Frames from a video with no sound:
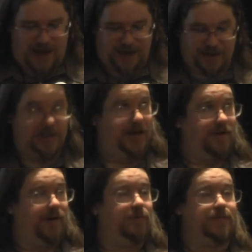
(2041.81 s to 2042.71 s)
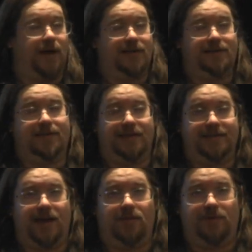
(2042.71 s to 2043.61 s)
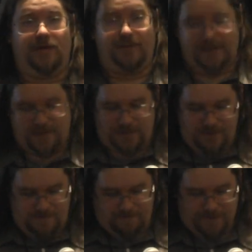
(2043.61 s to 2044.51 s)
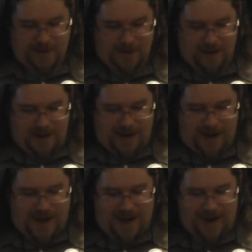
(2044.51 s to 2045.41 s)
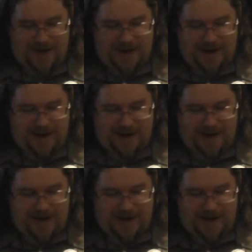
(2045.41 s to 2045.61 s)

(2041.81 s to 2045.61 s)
I can generate responses that sound pretty reasonable. And